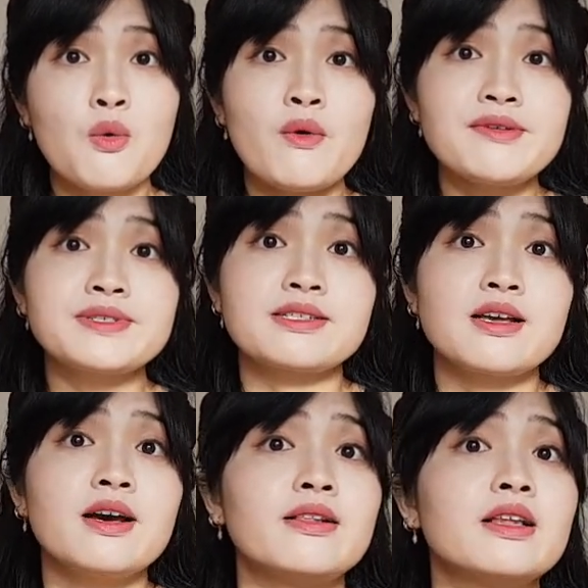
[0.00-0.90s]
We just
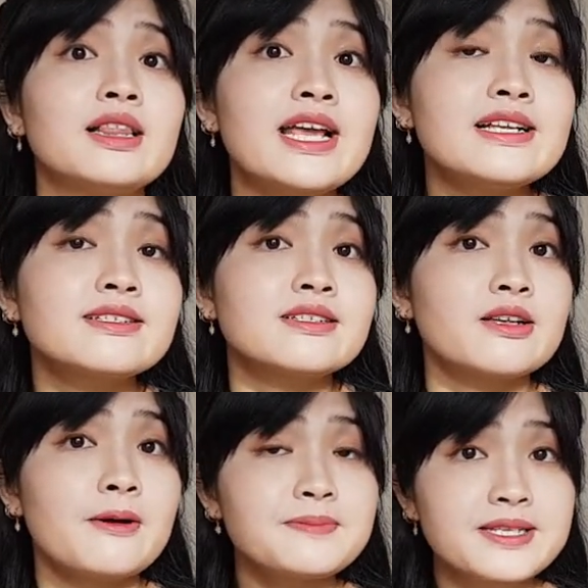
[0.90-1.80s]
heard the
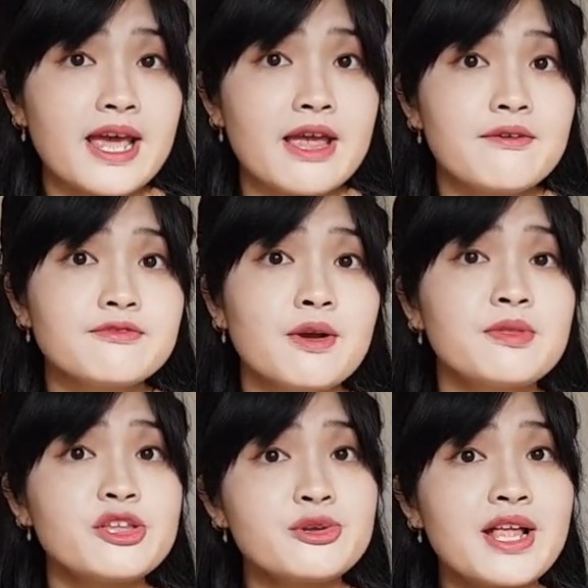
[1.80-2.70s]
latest update
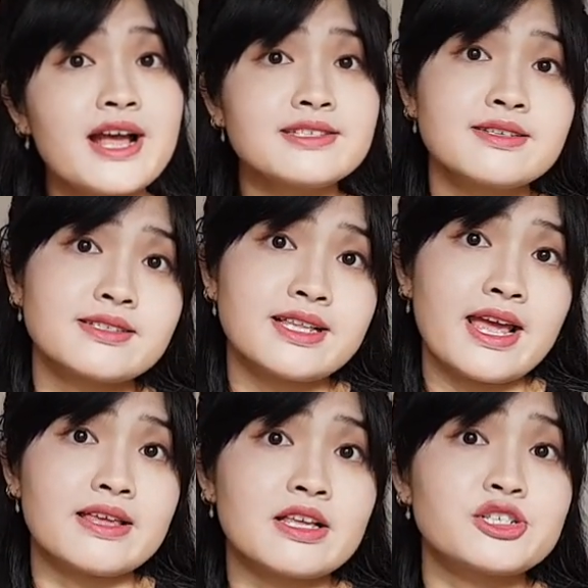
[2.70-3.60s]
from the United
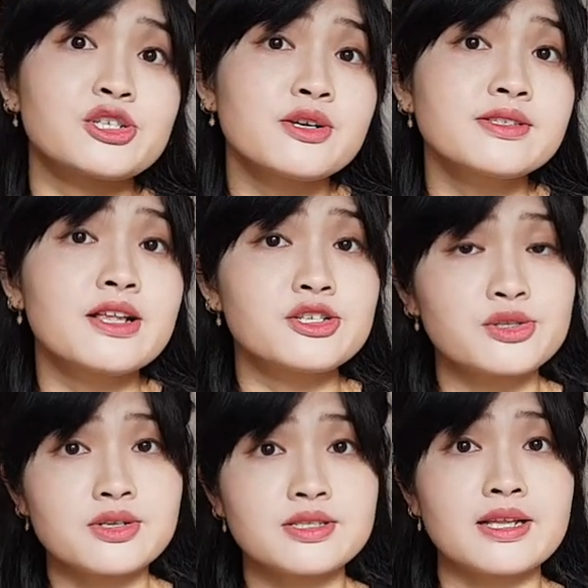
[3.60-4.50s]
States that Johnson &
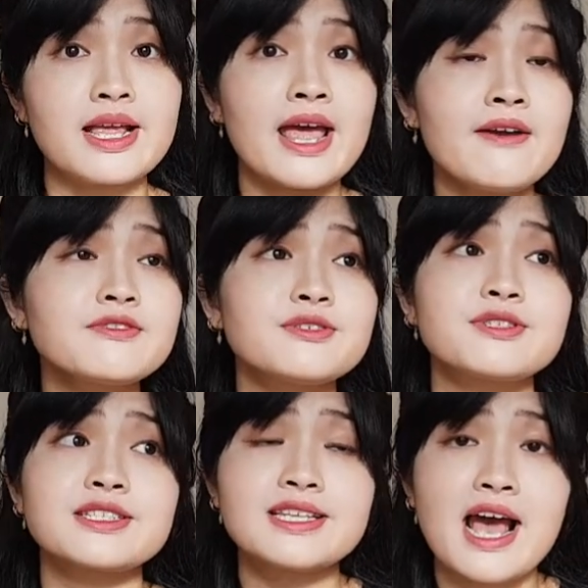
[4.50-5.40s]
Johnson have to
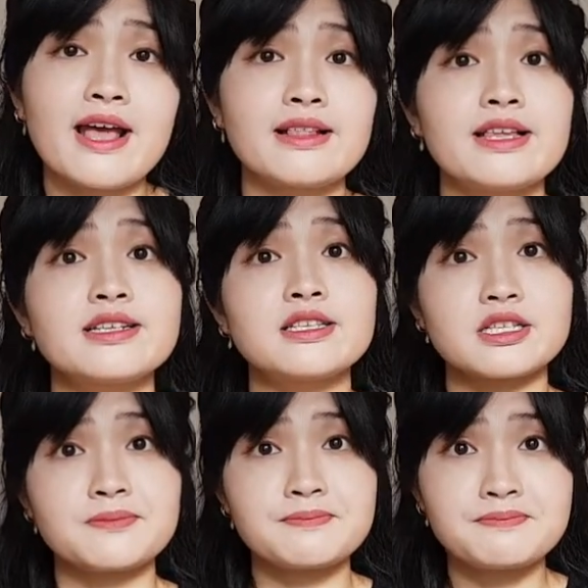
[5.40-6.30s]
sadly
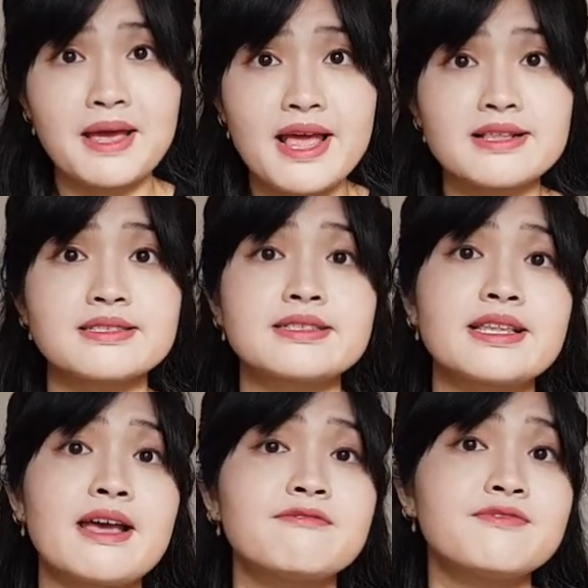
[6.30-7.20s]
suspend
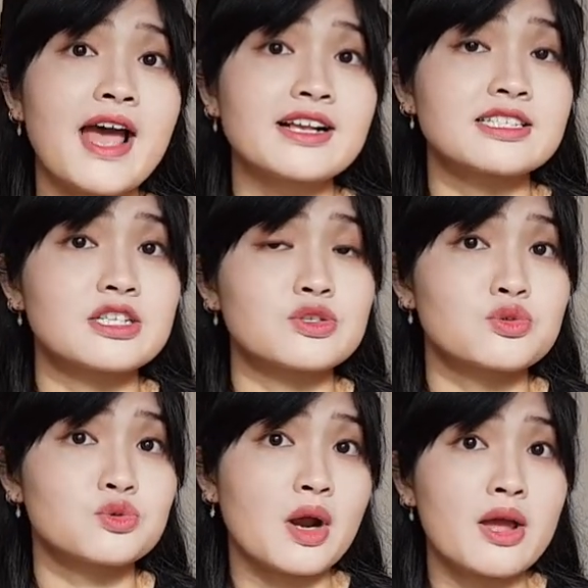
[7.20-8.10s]
their
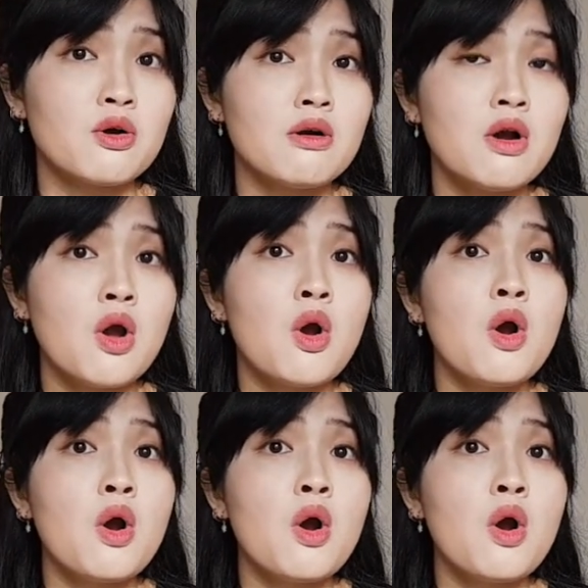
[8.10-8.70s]
vaccine trial,